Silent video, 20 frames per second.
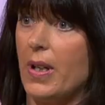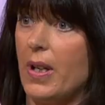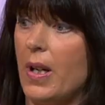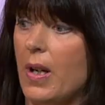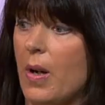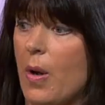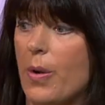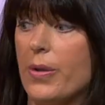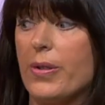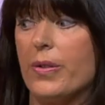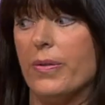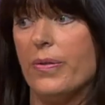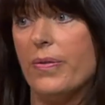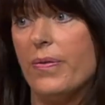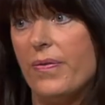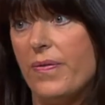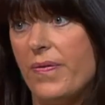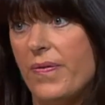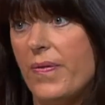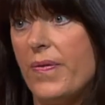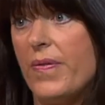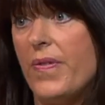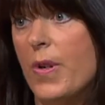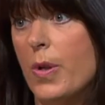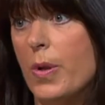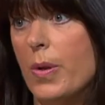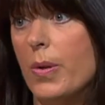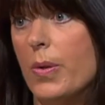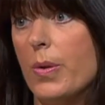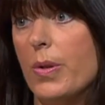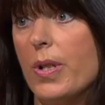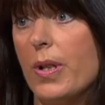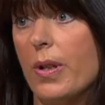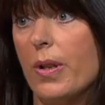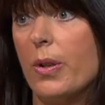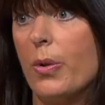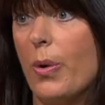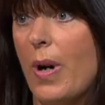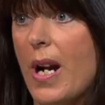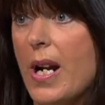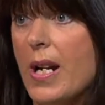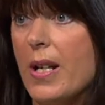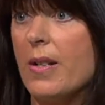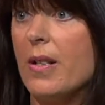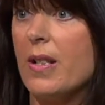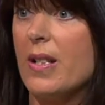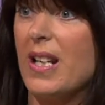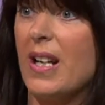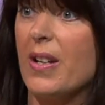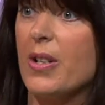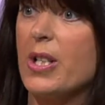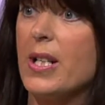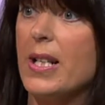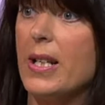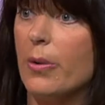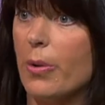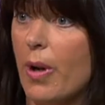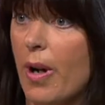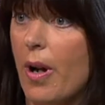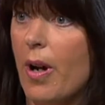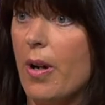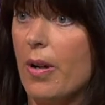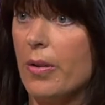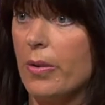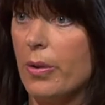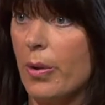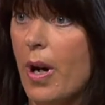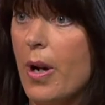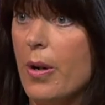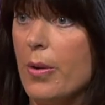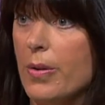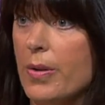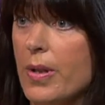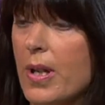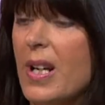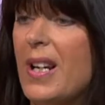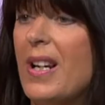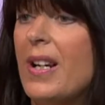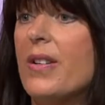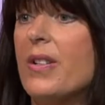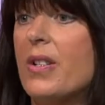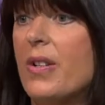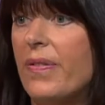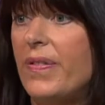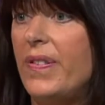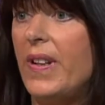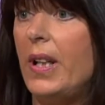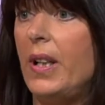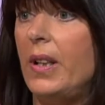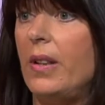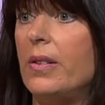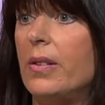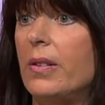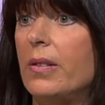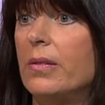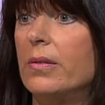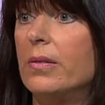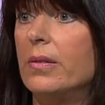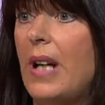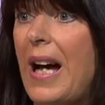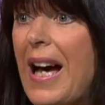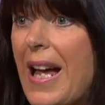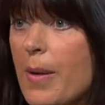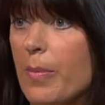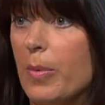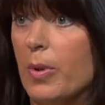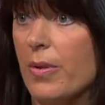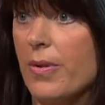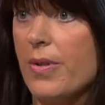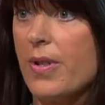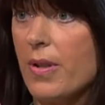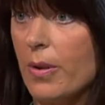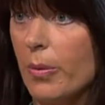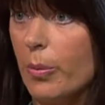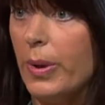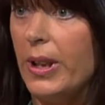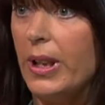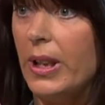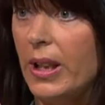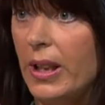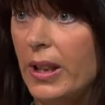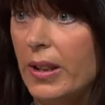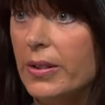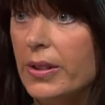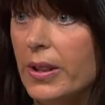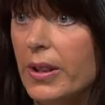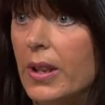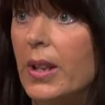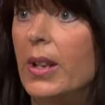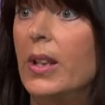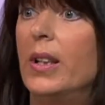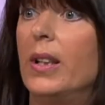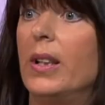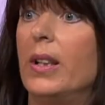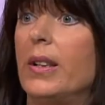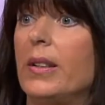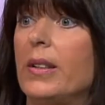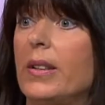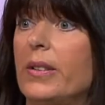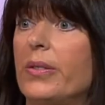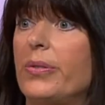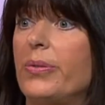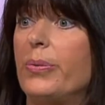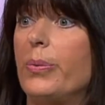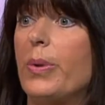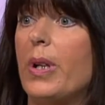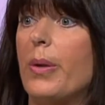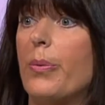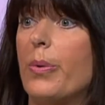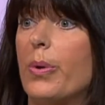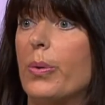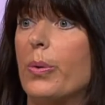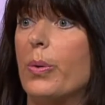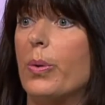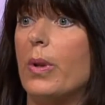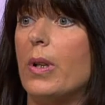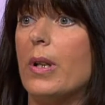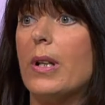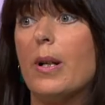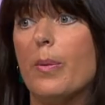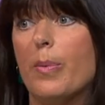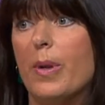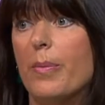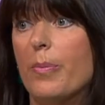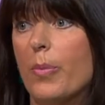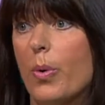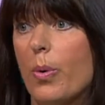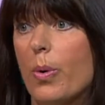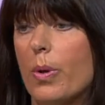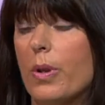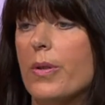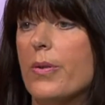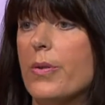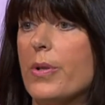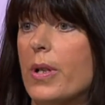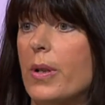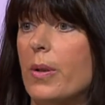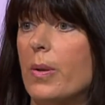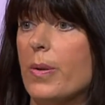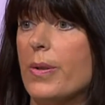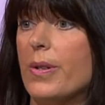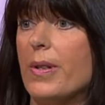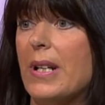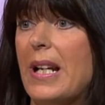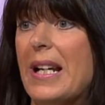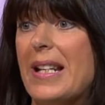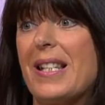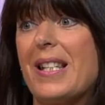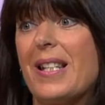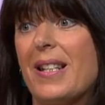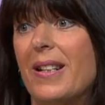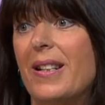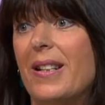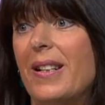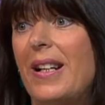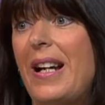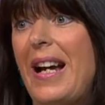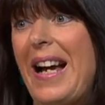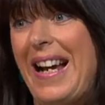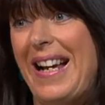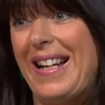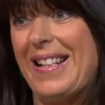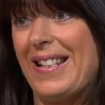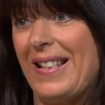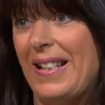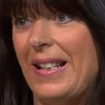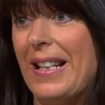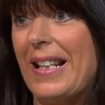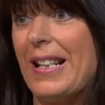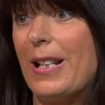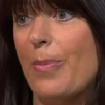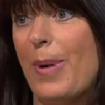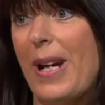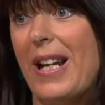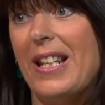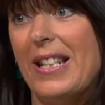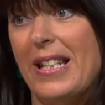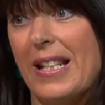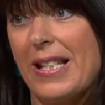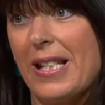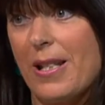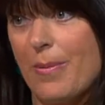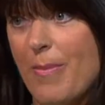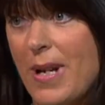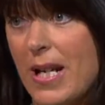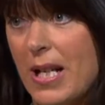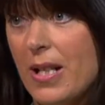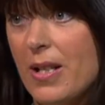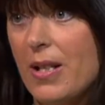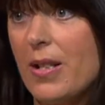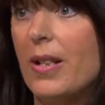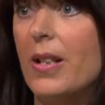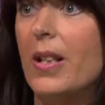a lot of food, grain, is actually gro grown to feed animals that we eat. And if we were all a little bit more controlled and less ate a little bit less meat,